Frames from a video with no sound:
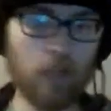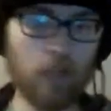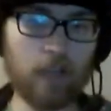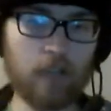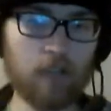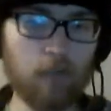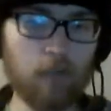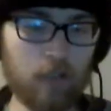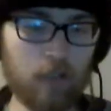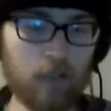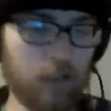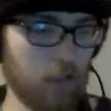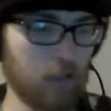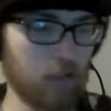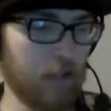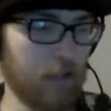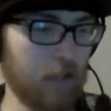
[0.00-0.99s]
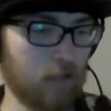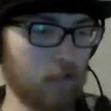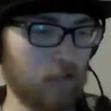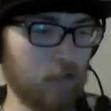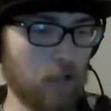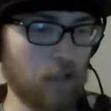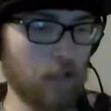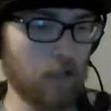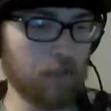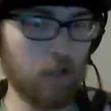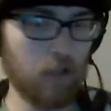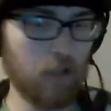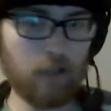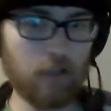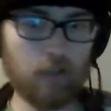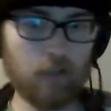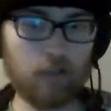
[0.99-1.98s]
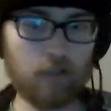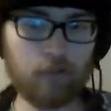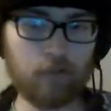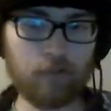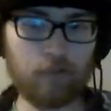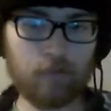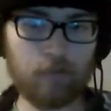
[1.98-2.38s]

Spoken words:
Jake, do you want to go ahead and plug your...